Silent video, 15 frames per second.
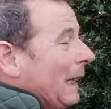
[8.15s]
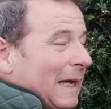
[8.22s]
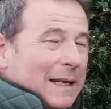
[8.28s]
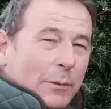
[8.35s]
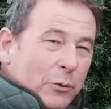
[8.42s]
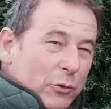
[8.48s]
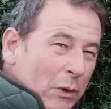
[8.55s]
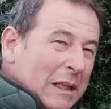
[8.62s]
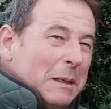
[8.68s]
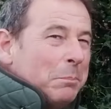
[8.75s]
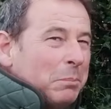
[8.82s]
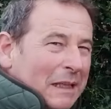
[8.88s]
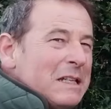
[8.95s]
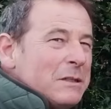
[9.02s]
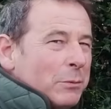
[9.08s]
and I was really
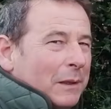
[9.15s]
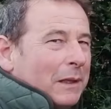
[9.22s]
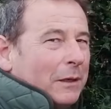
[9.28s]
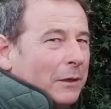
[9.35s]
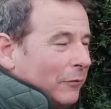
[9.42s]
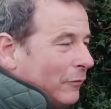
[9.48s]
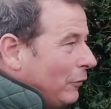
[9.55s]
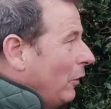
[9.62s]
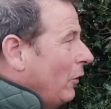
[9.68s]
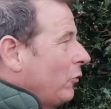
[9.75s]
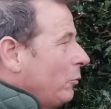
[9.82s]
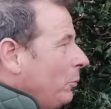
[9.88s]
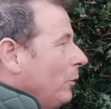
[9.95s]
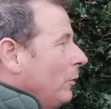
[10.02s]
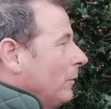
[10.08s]
pleased with it at
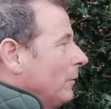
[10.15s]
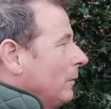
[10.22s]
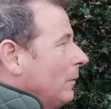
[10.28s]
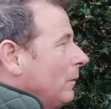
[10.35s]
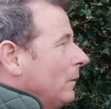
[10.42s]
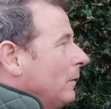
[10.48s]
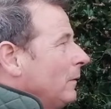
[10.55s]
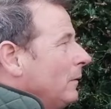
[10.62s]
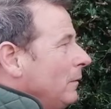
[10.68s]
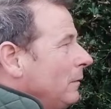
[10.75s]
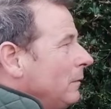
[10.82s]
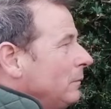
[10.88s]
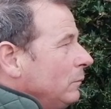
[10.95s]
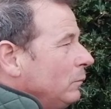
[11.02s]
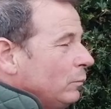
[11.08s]
first, but
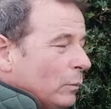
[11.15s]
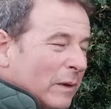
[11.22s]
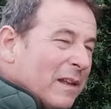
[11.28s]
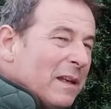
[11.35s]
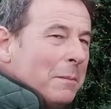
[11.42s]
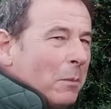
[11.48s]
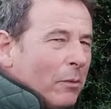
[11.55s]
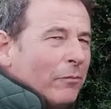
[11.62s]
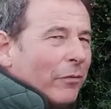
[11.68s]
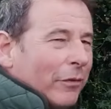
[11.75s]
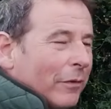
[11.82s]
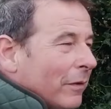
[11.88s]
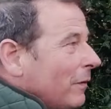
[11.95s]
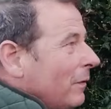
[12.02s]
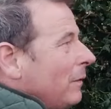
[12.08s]
within a
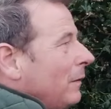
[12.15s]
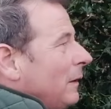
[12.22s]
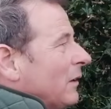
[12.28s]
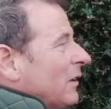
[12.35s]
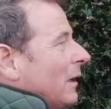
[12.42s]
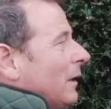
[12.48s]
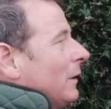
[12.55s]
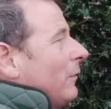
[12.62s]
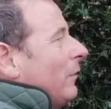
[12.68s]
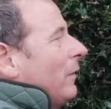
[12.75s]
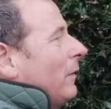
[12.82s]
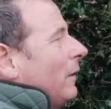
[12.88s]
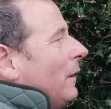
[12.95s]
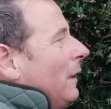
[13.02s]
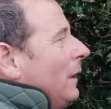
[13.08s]
month it kind
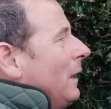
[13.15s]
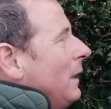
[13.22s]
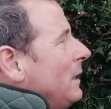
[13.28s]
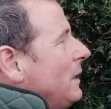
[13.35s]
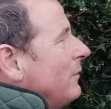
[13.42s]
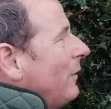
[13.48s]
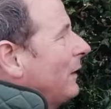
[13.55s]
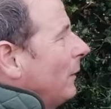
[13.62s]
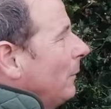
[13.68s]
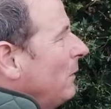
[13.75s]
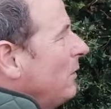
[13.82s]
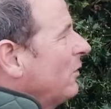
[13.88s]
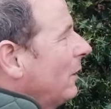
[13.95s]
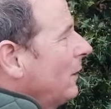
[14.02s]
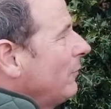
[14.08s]
of developed
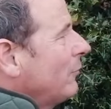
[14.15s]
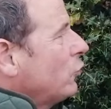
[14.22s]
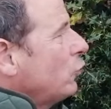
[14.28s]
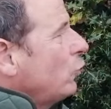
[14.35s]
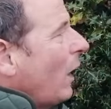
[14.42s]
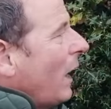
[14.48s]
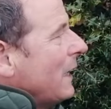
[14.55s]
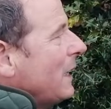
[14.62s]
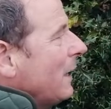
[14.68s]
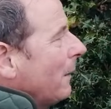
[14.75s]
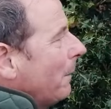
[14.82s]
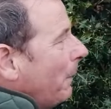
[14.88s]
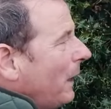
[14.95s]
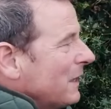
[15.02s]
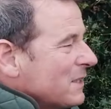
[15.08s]
this kind of grey
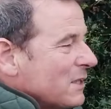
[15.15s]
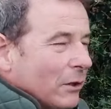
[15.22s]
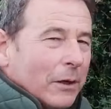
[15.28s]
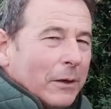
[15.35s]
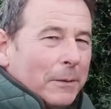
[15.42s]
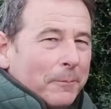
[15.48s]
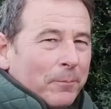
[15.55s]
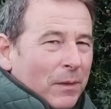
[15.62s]
patina,